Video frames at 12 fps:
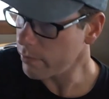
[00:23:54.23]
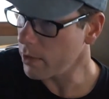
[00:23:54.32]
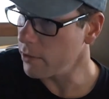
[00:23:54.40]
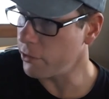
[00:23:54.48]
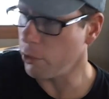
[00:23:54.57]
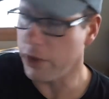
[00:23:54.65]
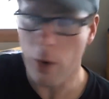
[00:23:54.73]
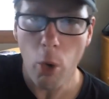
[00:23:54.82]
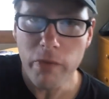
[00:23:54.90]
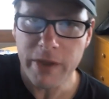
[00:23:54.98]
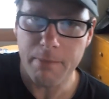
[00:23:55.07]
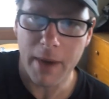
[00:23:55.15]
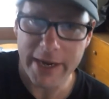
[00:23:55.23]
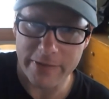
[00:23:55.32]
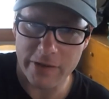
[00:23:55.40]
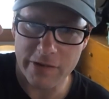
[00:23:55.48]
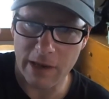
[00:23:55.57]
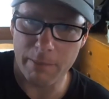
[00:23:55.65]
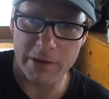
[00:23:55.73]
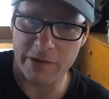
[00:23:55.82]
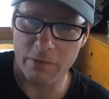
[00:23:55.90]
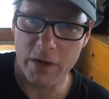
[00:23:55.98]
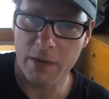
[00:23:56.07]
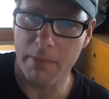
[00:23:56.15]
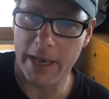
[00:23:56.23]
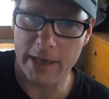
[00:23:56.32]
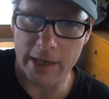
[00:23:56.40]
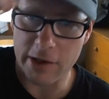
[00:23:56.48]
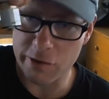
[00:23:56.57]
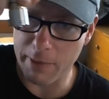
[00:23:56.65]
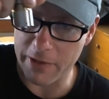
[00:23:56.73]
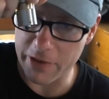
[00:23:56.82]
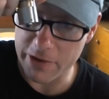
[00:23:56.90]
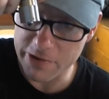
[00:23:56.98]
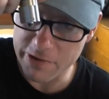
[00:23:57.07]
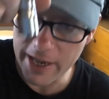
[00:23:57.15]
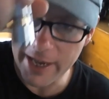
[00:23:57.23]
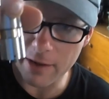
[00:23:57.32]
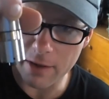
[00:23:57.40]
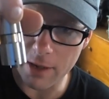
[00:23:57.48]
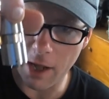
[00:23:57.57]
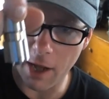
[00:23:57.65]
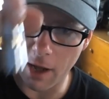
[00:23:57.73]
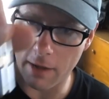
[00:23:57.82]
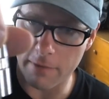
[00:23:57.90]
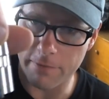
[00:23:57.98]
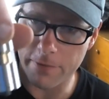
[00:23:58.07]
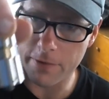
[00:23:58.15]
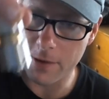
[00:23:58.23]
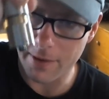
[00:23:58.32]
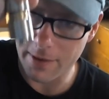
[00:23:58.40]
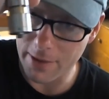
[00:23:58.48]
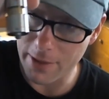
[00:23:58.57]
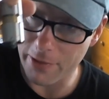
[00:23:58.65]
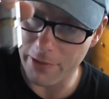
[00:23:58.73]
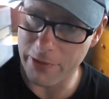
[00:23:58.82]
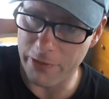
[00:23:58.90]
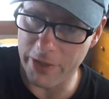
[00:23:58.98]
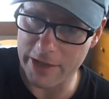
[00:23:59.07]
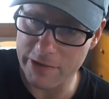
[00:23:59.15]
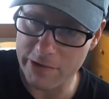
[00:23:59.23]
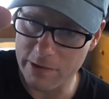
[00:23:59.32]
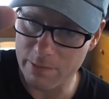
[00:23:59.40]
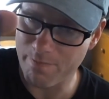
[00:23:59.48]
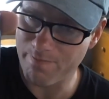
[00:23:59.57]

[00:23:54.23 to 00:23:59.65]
So the only money this company is ever going to make is by the sale of this